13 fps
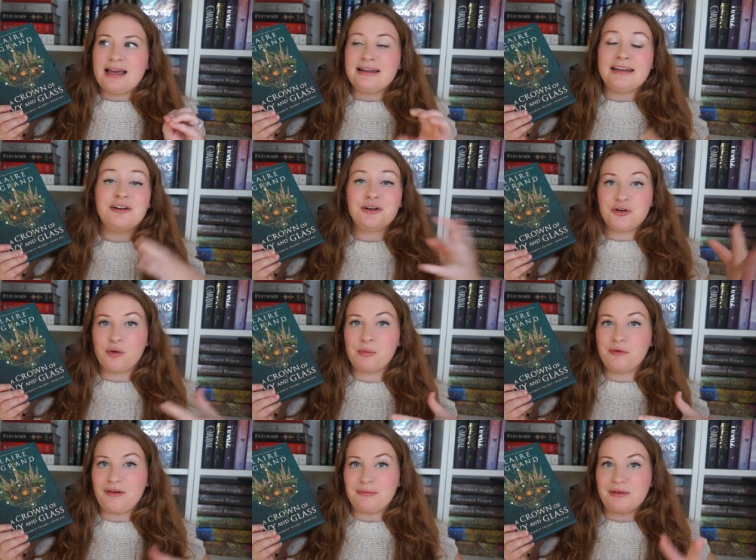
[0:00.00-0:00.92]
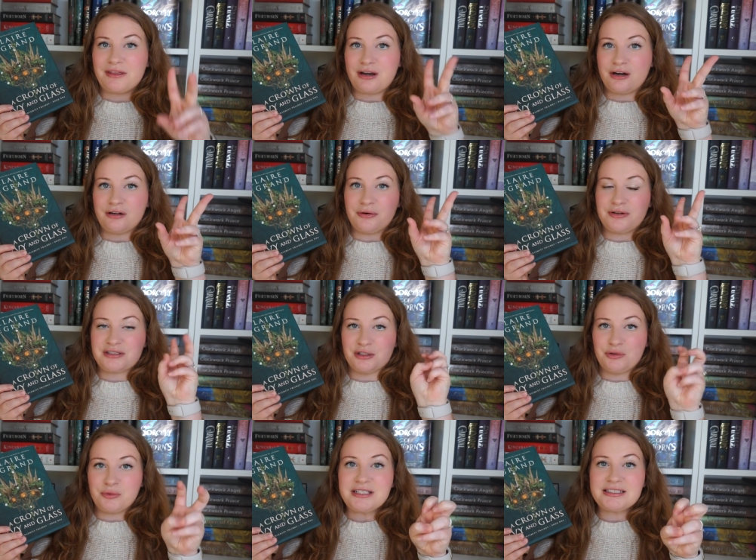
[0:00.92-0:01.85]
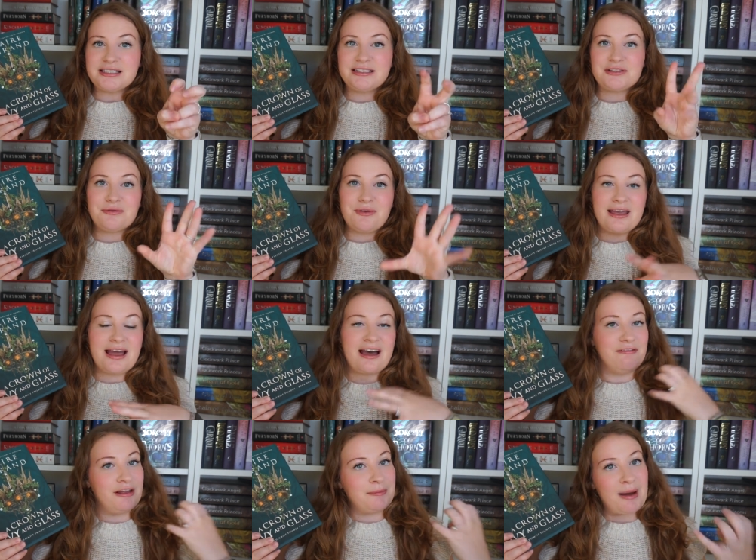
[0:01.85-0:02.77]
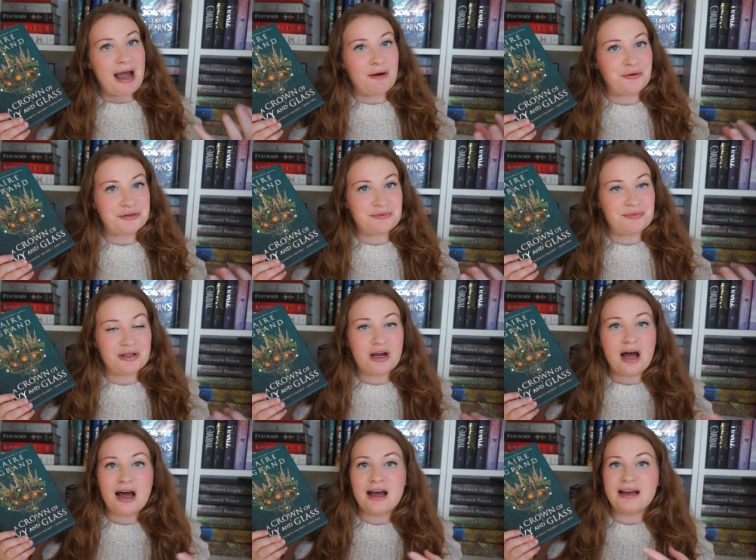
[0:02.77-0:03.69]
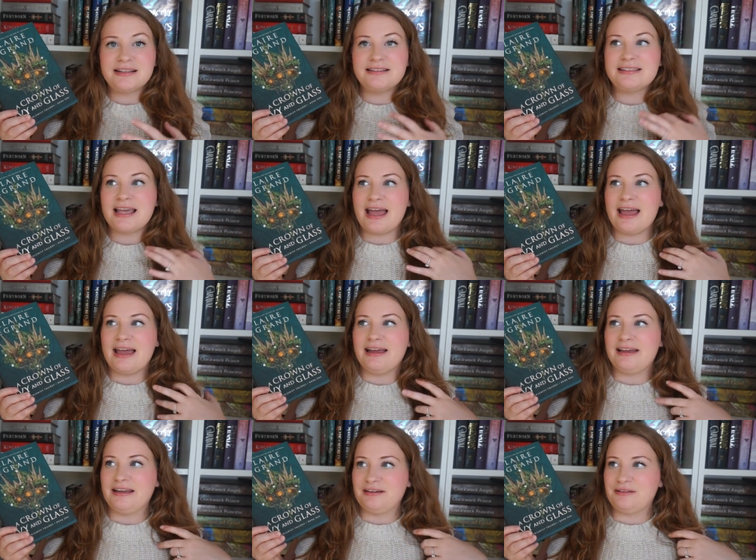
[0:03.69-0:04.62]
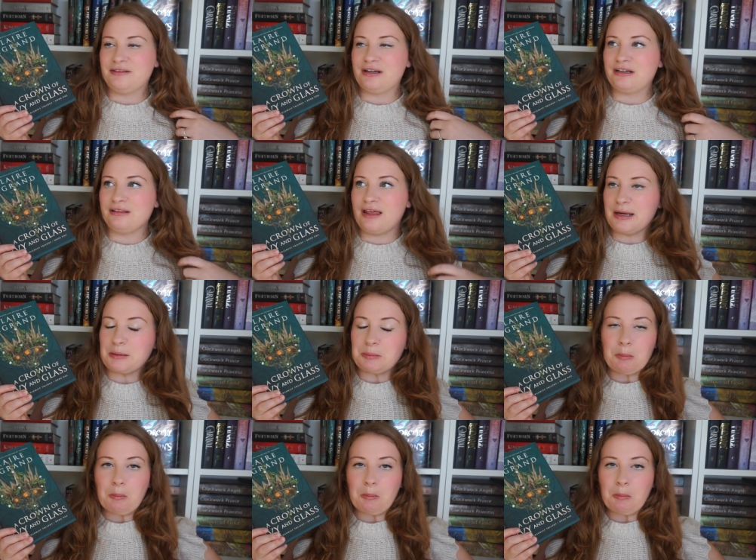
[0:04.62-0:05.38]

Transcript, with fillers: and in her noble family they are known as anointed, so they have like powers from the gods and they're like,